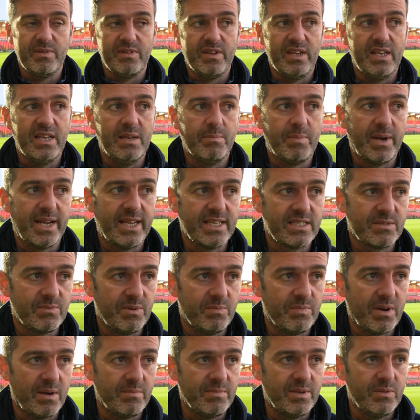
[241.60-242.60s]
In the past
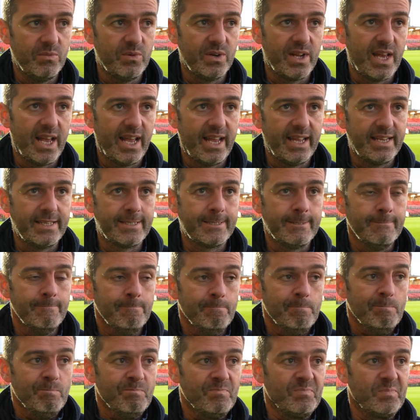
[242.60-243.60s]
we probably would have had
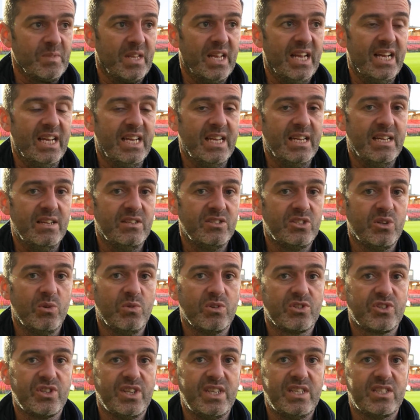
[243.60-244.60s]
2
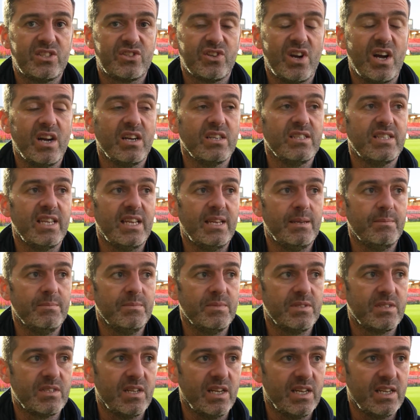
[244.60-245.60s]
or 3 strong
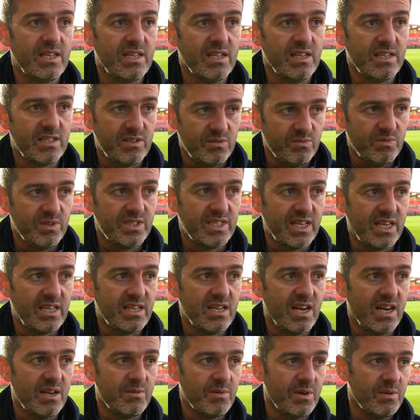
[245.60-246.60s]
teams, like we said,
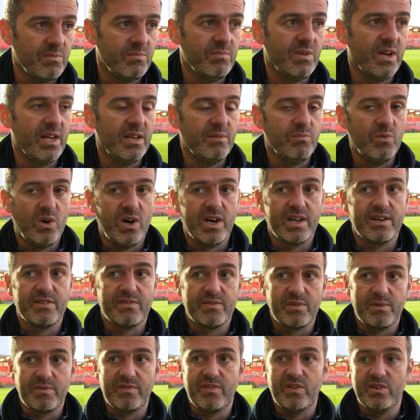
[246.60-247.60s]
Galway and
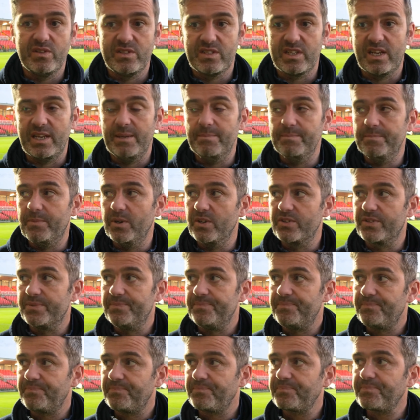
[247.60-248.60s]
Waterford full time. But
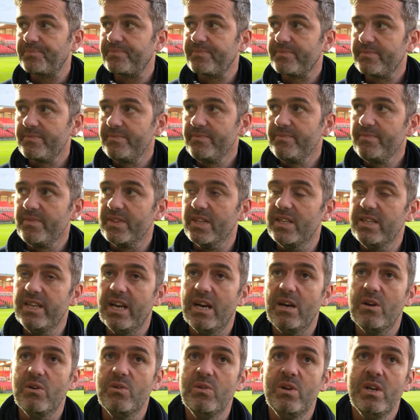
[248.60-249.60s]

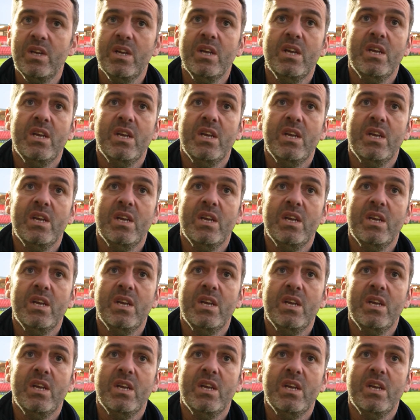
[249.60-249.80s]
now